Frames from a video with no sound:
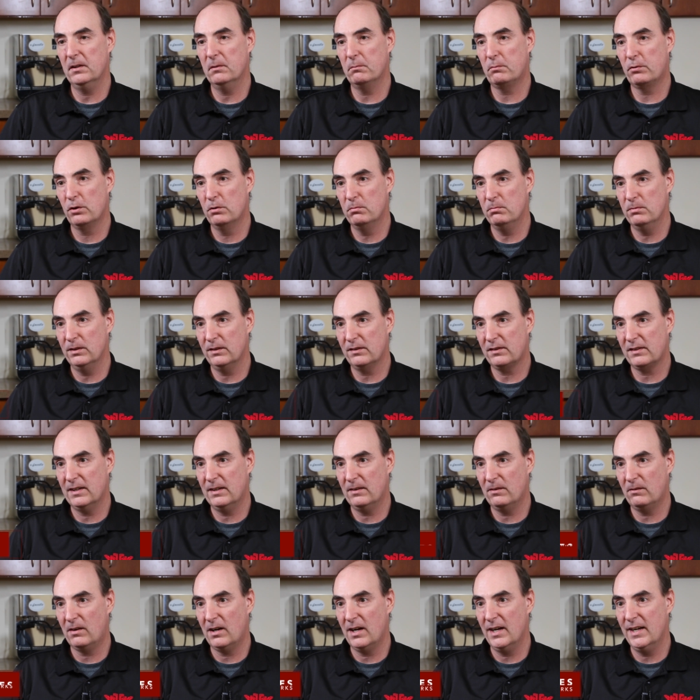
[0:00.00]
the improvements
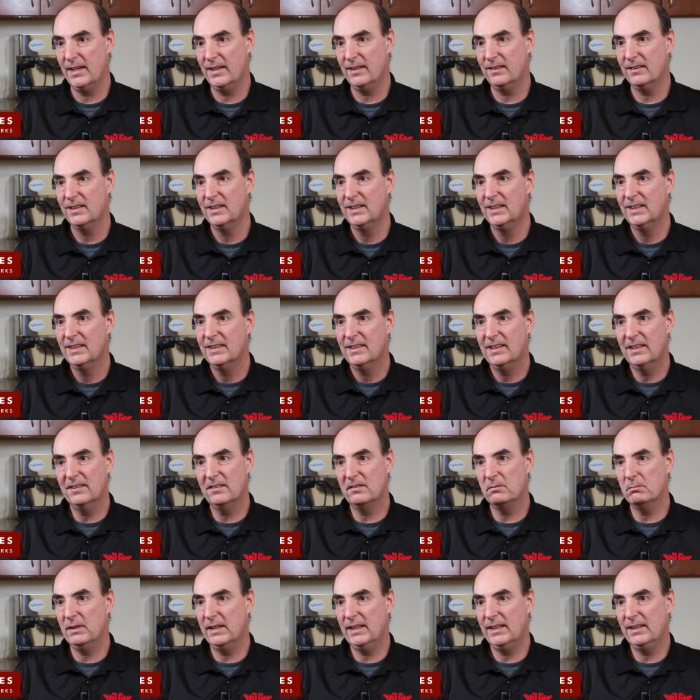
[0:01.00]
that Ryan
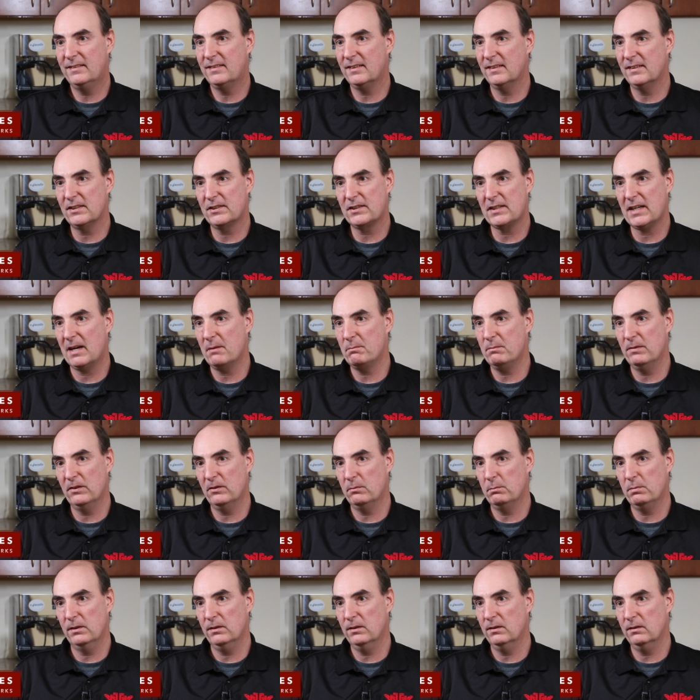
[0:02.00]
has made to the shop
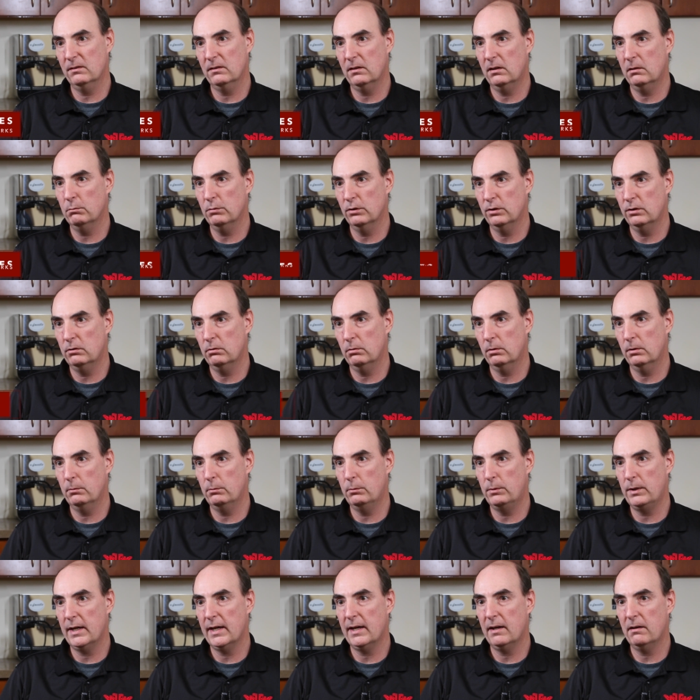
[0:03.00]
has been unbelievable. I mean, we